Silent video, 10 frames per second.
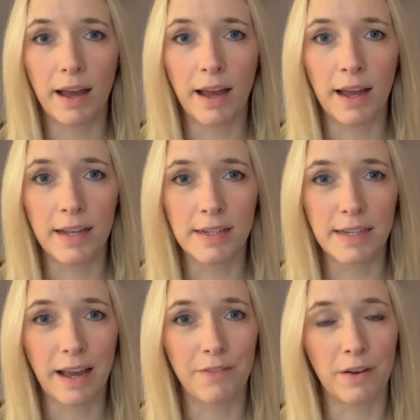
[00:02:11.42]
and
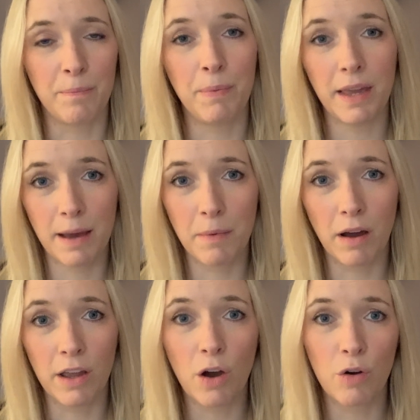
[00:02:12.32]
have a
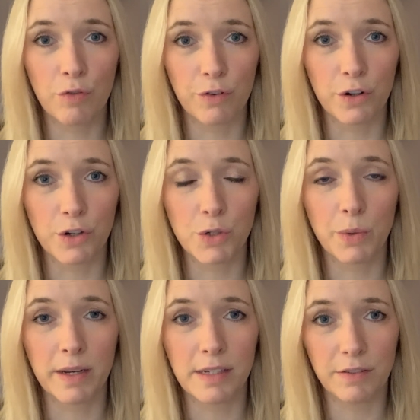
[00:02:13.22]
BMI over
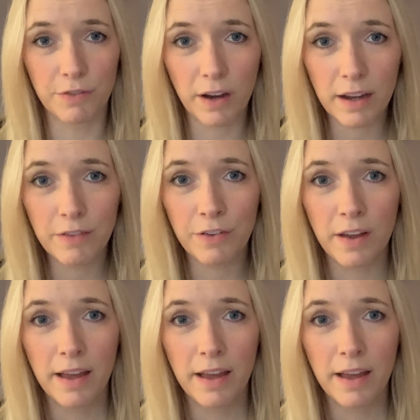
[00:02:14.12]
25,